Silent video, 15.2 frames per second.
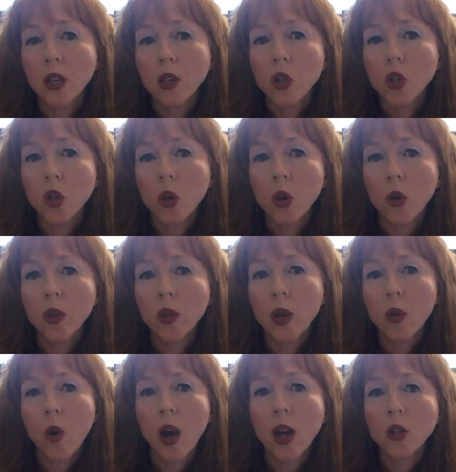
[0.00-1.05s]
shook on
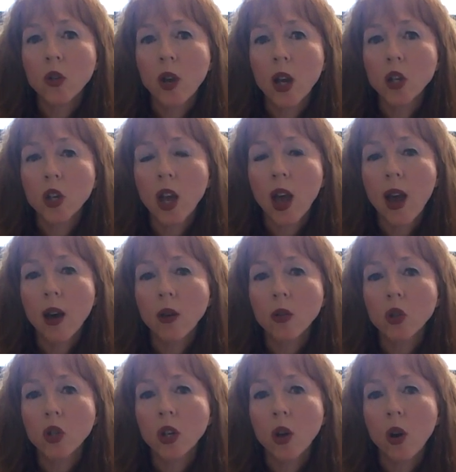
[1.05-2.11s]
their white trash
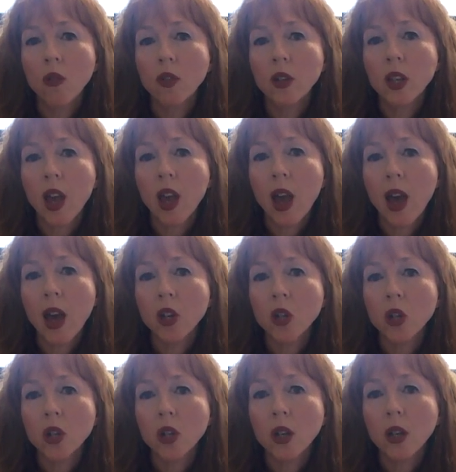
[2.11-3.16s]
couch and offered
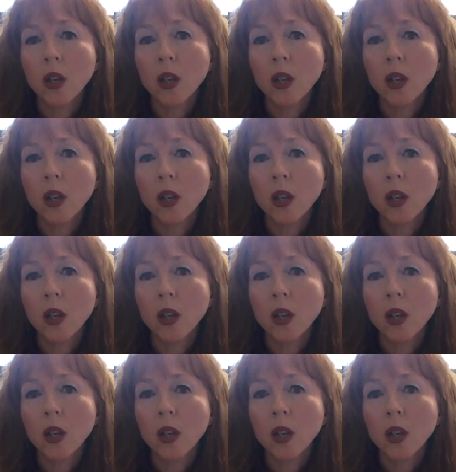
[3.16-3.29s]
cash,